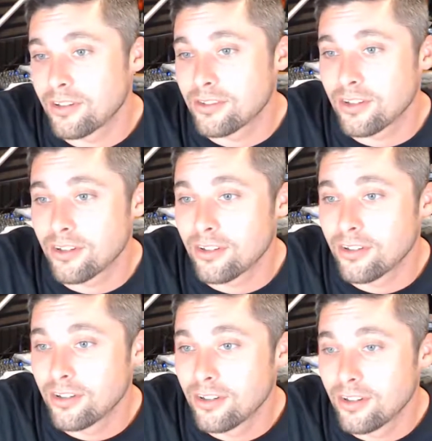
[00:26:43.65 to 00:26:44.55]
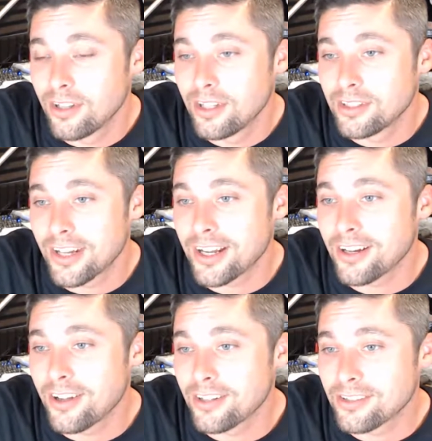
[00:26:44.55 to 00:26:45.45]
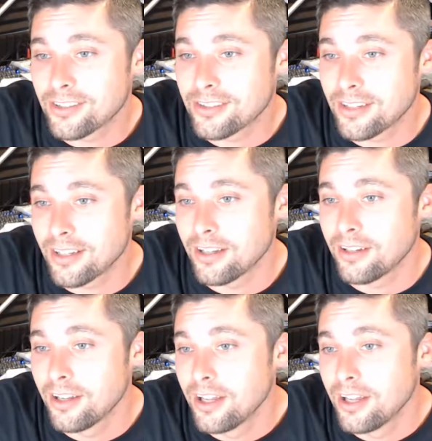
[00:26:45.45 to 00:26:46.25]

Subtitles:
So I can honestly say